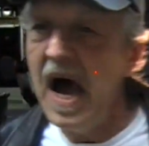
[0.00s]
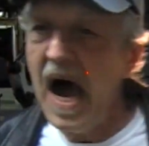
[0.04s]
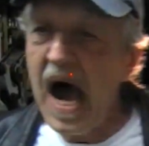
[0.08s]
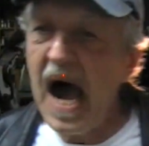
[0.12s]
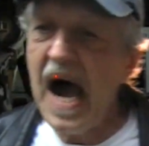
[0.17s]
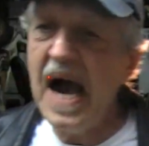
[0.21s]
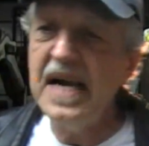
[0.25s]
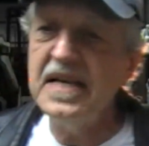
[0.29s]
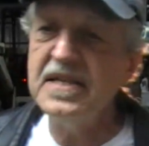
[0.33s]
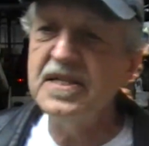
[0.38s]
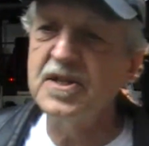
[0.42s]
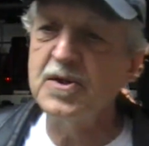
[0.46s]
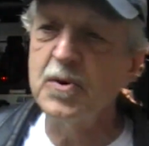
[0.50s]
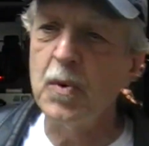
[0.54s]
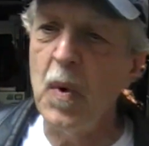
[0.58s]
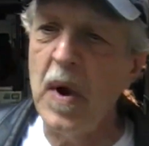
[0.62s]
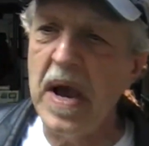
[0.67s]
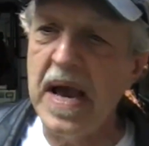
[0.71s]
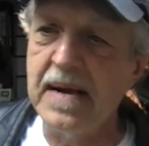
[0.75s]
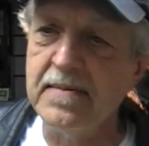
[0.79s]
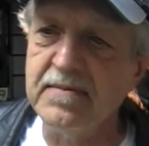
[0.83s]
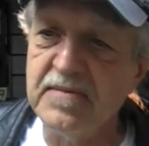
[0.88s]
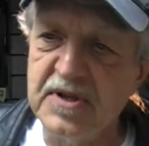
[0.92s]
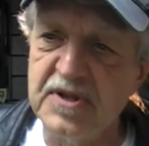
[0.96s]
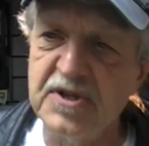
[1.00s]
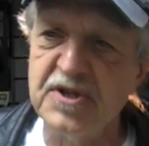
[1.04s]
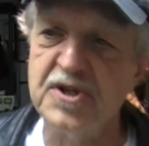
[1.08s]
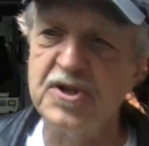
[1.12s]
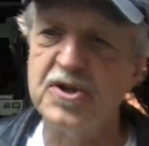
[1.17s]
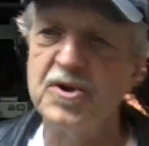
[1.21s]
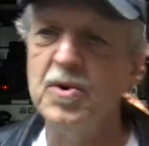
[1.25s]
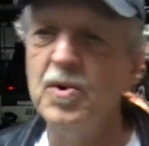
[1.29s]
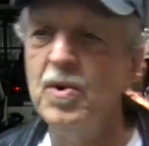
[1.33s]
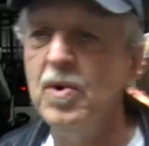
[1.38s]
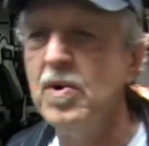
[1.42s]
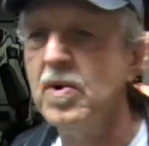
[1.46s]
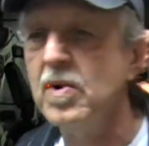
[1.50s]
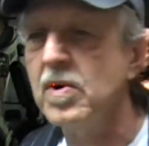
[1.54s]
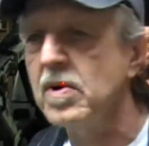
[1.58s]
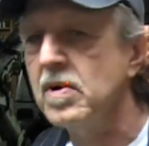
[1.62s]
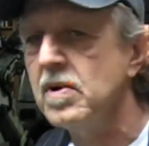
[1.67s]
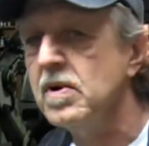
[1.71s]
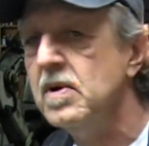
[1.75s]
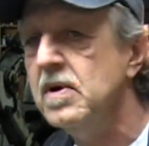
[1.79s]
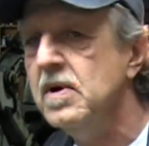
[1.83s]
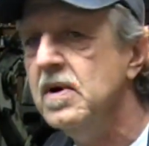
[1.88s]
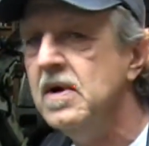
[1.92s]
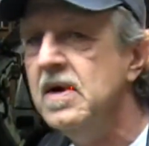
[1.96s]
I swam the
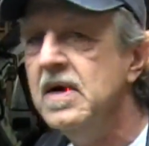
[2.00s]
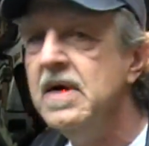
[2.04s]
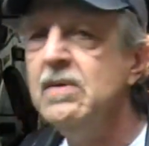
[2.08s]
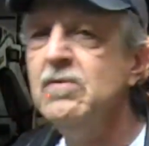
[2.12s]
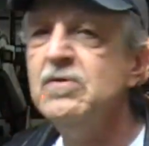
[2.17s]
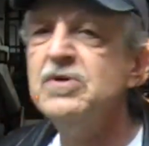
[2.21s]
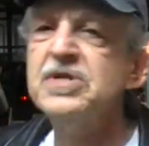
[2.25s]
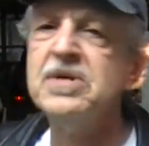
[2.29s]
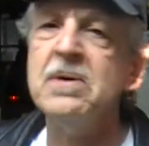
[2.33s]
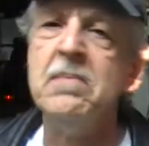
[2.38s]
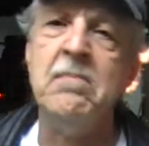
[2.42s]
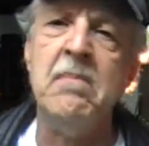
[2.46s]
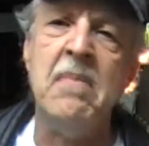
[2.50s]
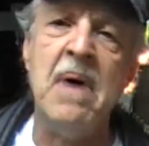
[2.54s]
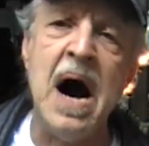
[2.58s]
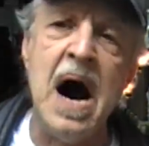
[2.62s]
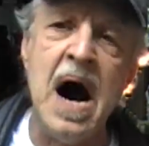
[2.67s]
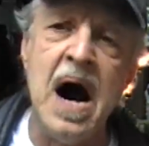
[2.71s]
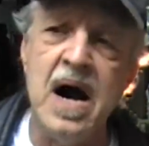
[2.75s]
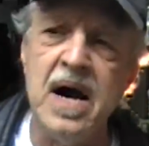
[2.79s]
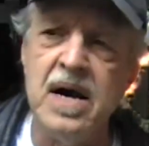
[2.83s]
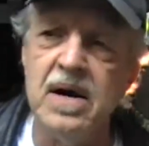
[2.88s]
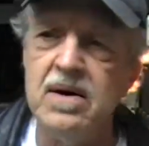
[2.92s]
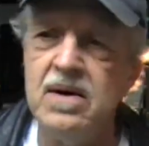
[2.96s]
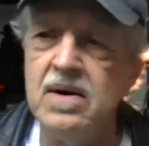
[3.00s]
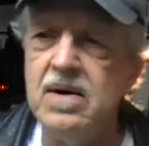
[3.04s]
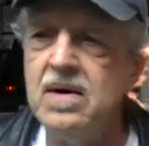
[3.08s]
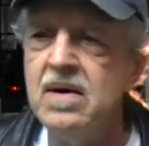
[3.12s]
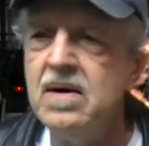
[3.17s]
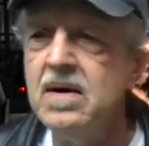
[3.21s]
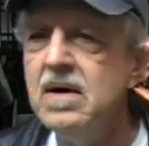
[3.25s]
shore. It was a mile.